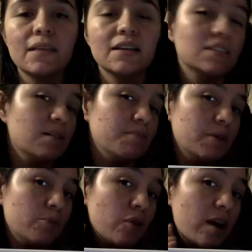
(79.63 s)
some
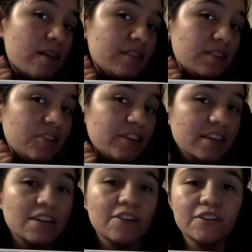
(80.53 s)
people have in their
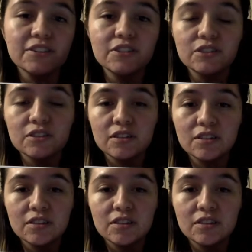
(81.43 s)
ears.